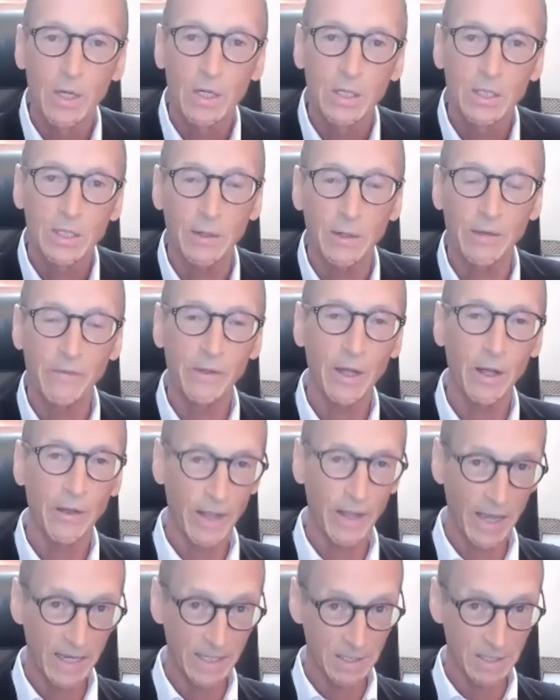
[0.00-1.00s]
So even though
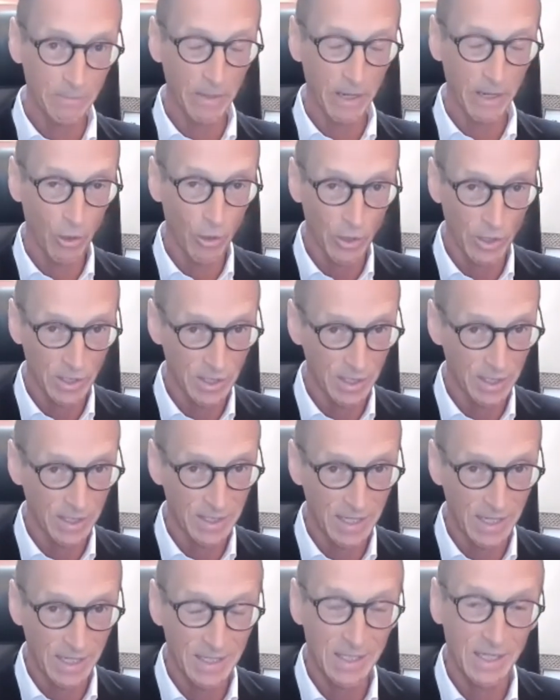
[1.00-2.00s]
there hasn't been a lot of
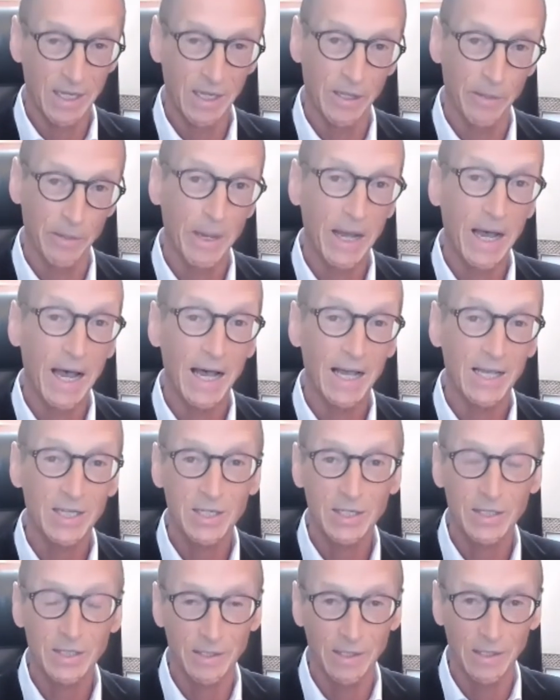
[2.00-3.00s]
success in the
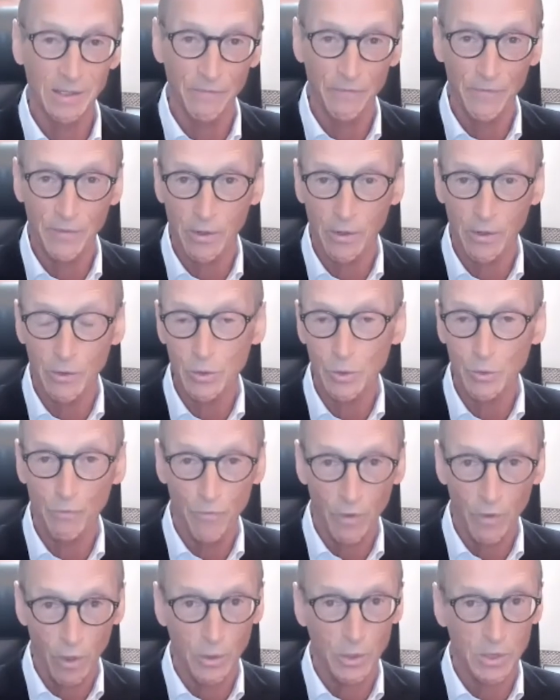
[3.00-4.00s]
past, and for those who
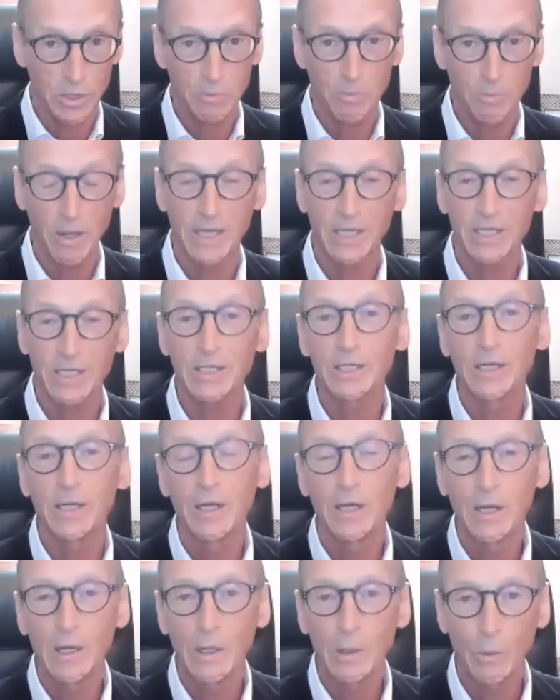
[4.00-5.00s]
follow the space,
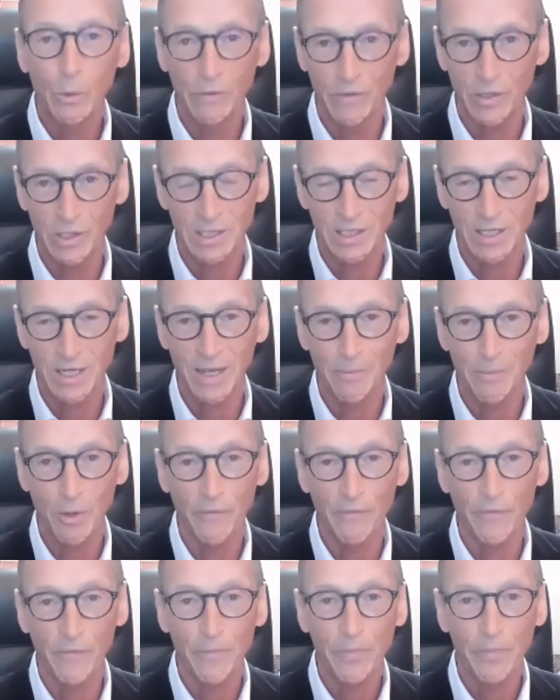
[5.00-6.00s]
we've just come
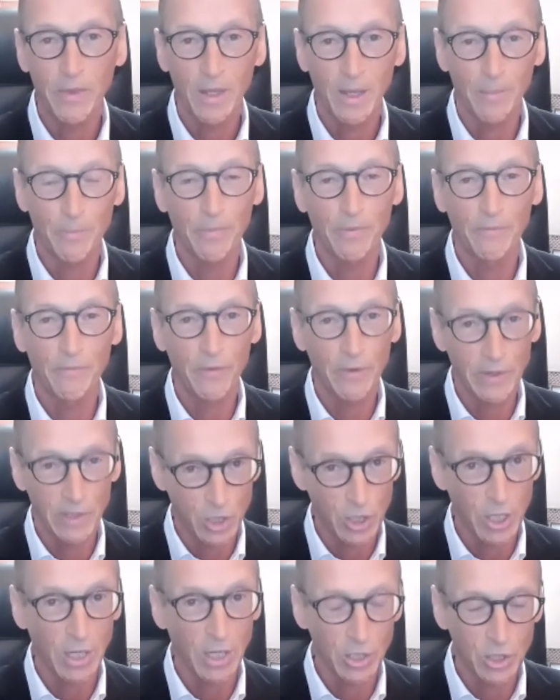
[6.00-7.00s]
off very
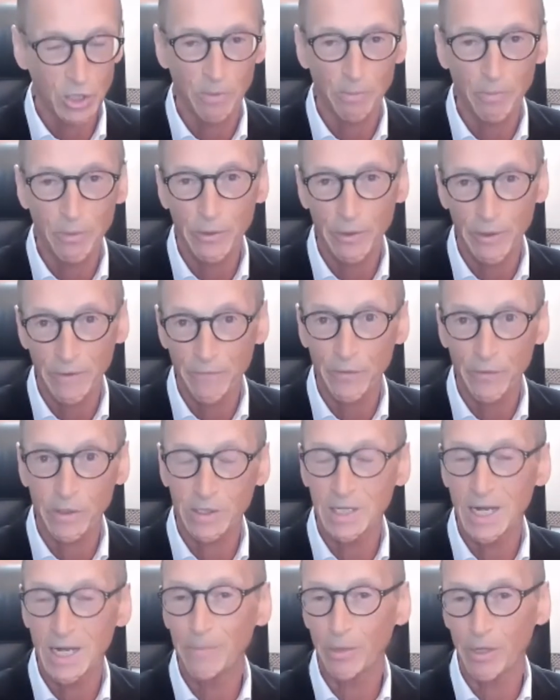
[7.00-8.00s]
challenging period, for
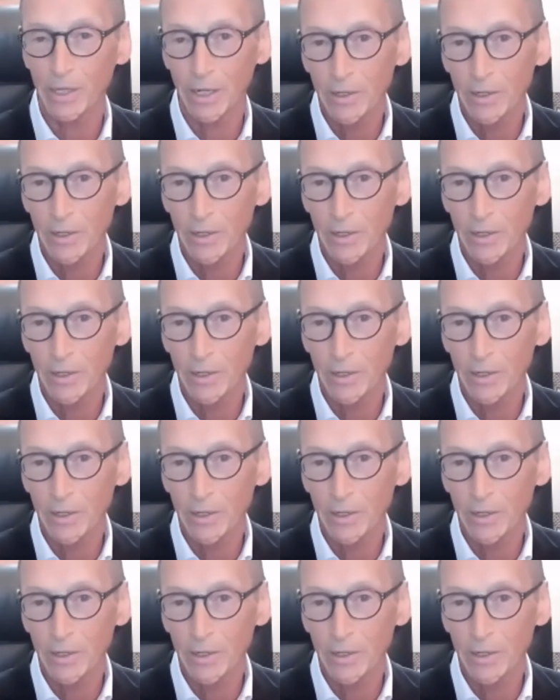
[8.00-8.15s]
example, in